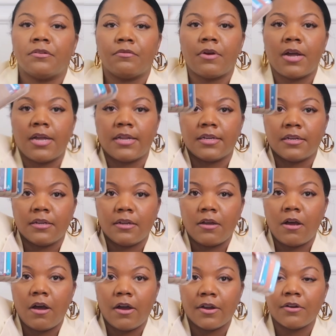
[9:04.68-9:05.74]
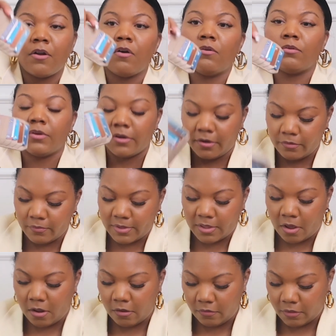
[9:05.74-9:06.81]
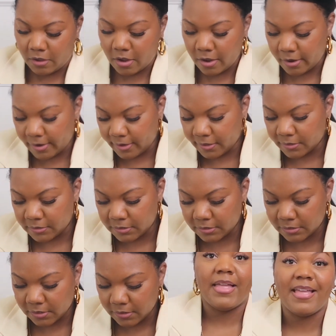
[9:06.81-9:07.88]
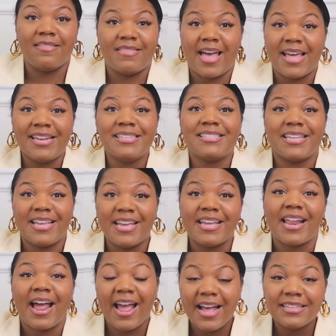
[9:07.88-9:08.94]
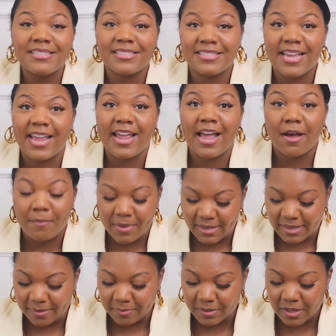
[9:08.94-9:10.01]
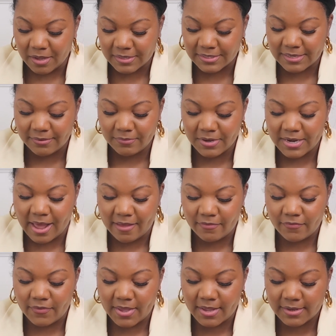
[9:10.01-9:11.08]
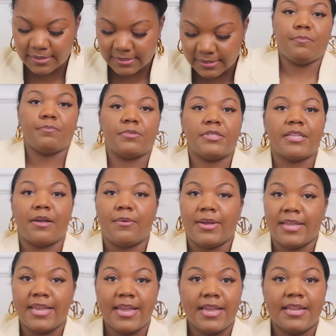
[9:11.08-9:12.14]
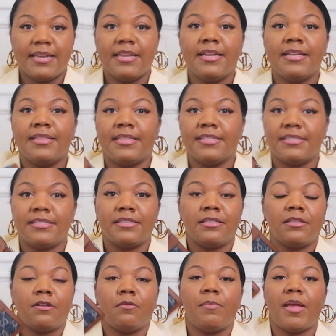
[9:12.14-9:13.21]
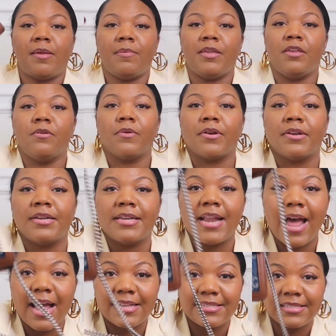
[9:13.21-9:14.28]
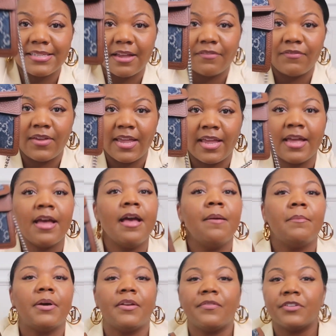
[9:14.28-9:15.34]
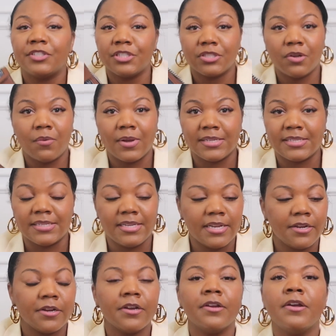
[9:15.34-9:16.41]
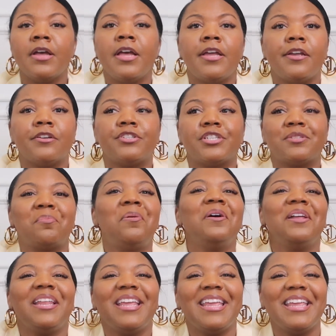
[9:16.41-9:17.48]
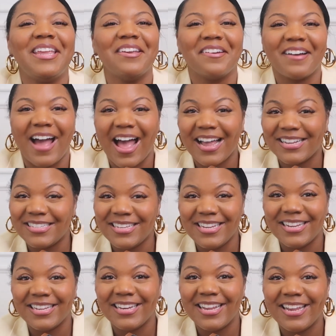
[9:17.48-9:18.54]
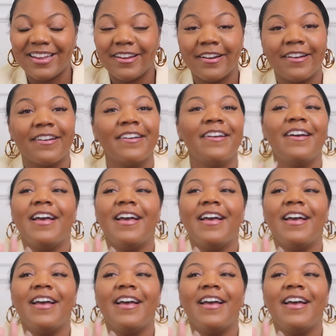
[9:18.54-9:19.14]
Laurent card holder with all the cards, and that is it. I had to take out my lip gloss. It would not fit. So again, this is a little baby. You are not stuffing, but if you're just going to dinner, you're just putting your ID in here,